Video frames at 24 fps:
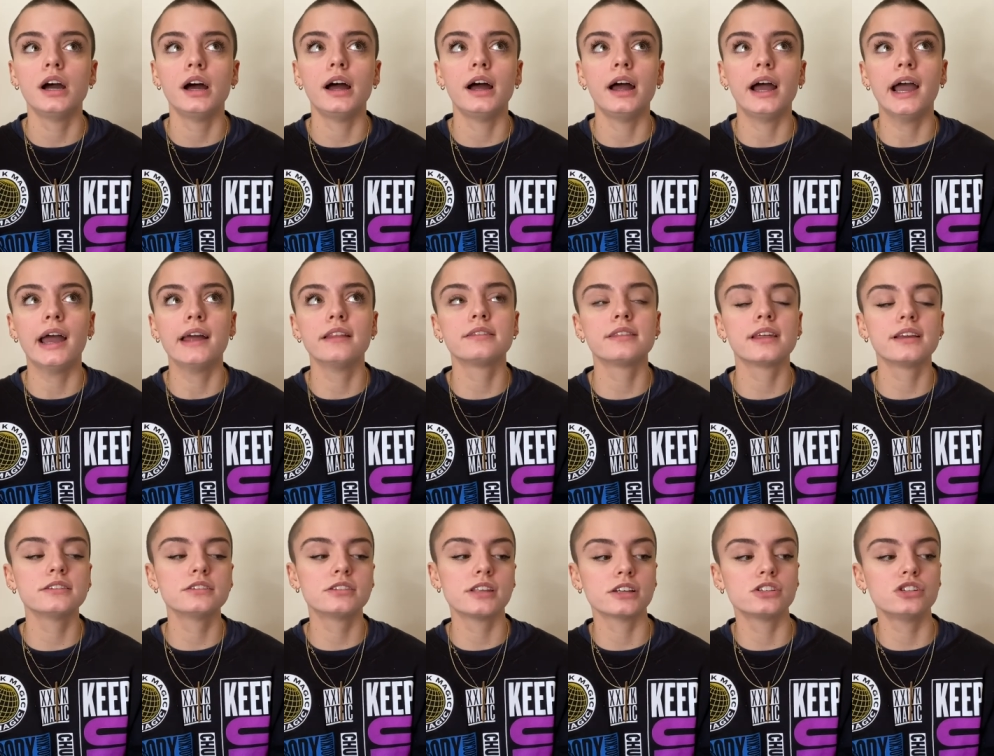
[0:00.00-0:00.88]
and
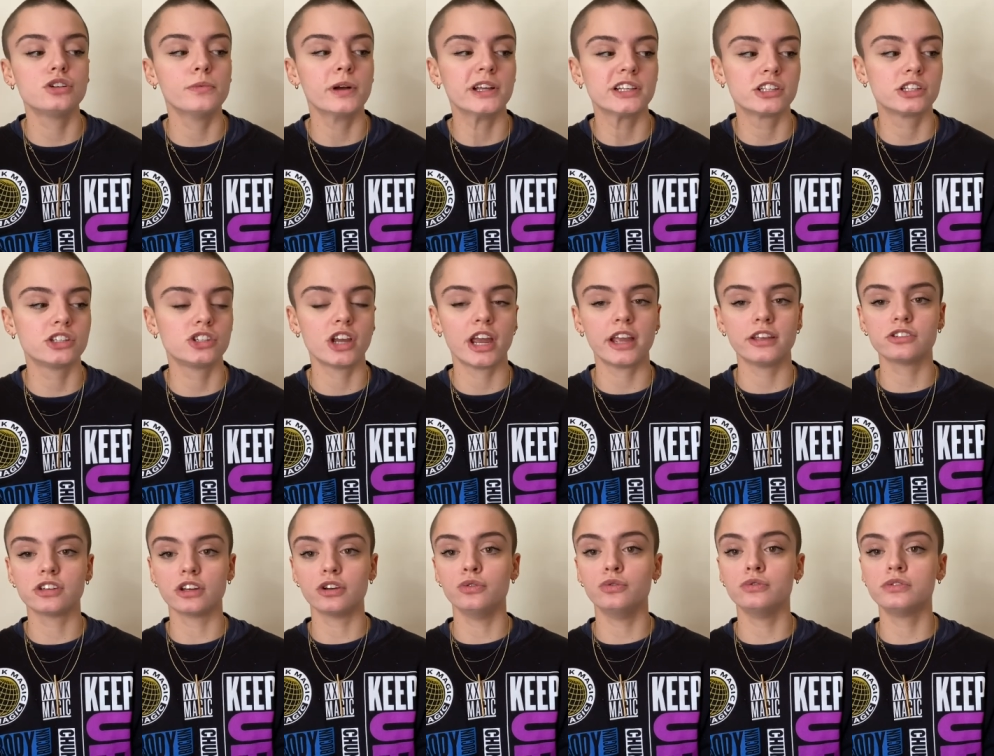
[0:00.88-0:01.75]
things that she wants to
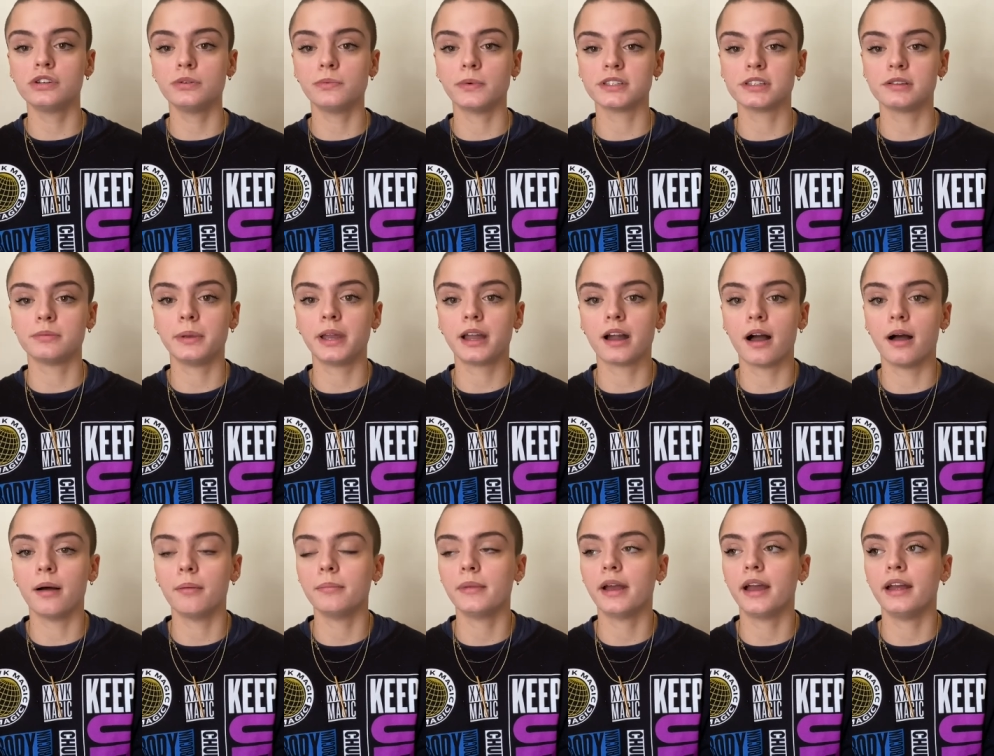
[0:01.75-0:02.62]
change and who she wants to
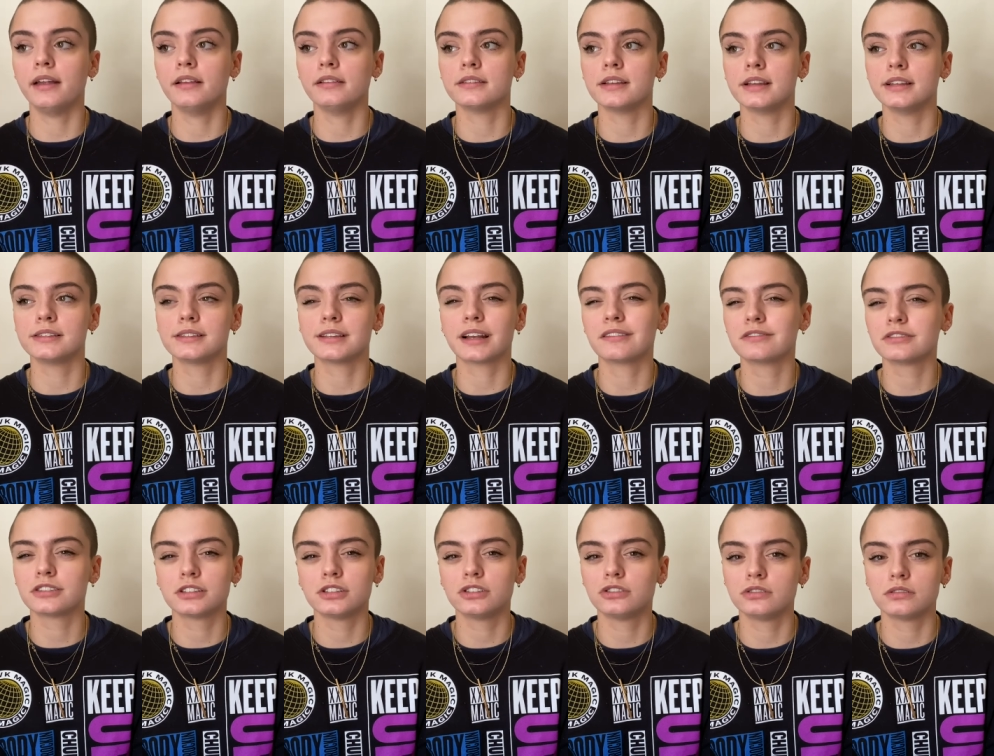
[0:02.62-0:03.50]
become and instead of
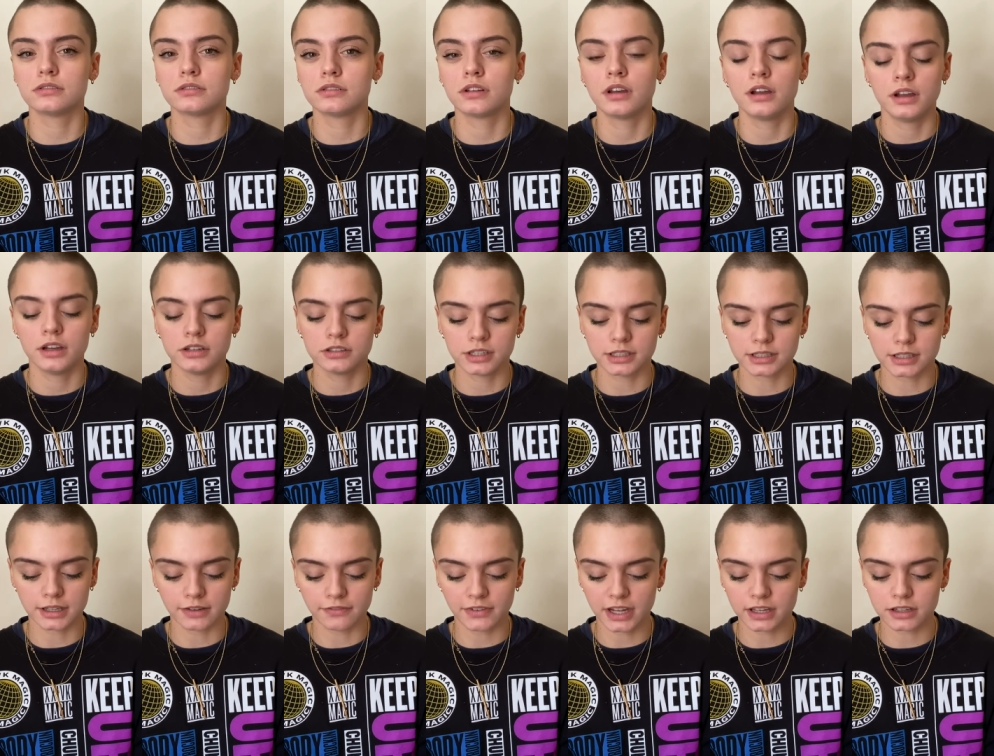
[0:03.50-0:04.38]
just
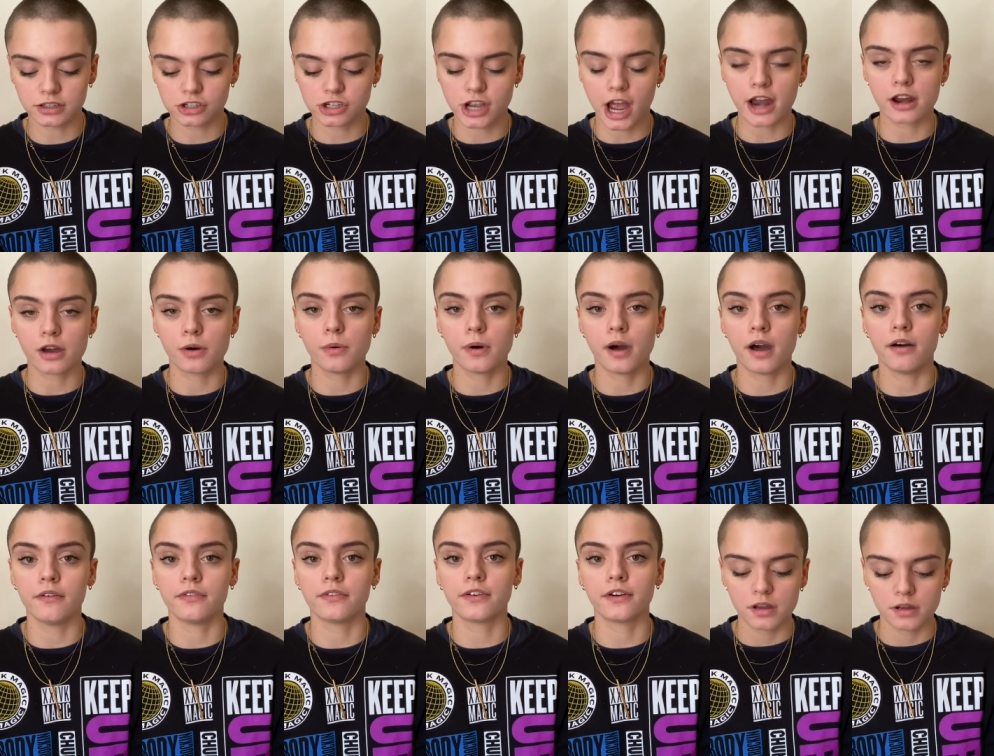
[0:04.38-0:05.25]
living in the shadow
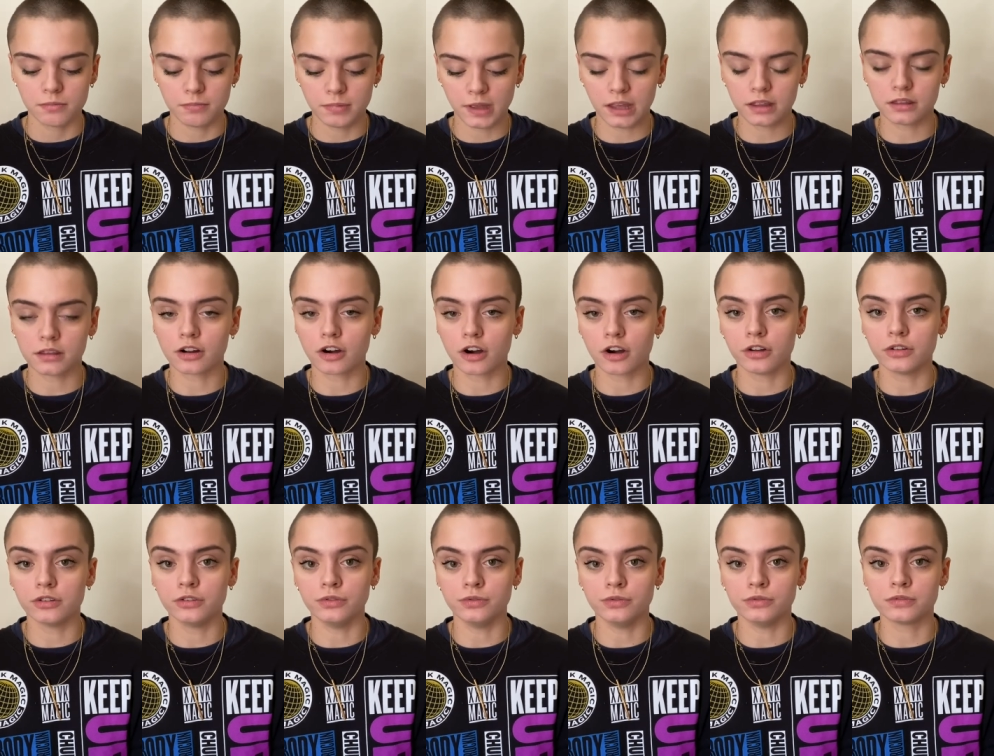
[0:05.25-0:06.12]
of being the girl
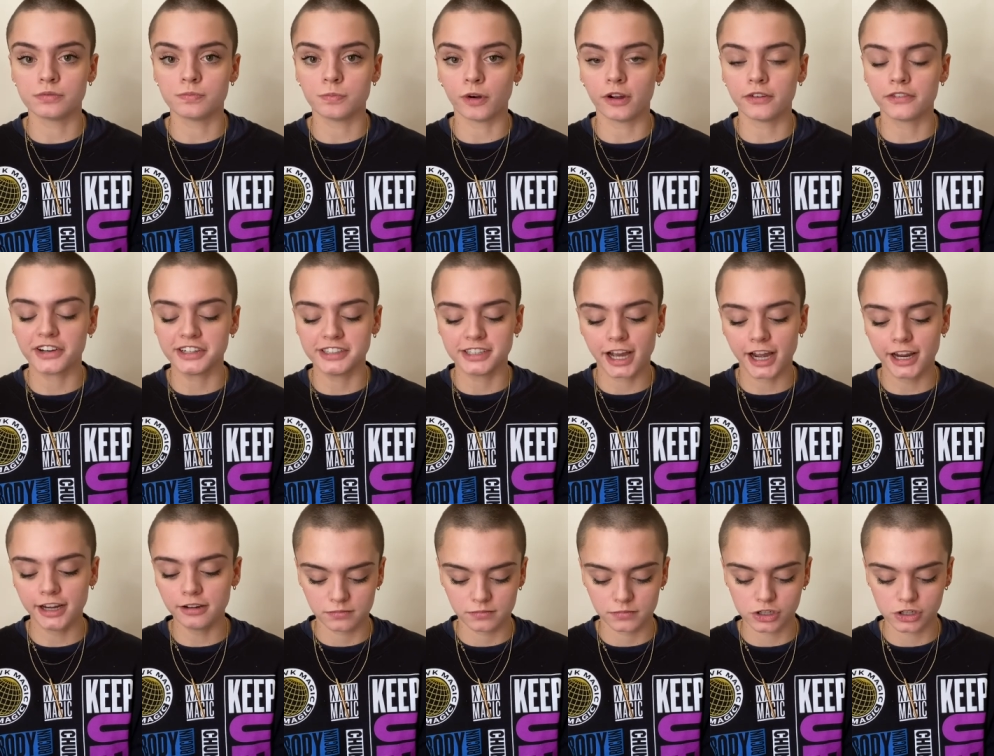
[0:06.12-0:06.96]
whose boyfriend died.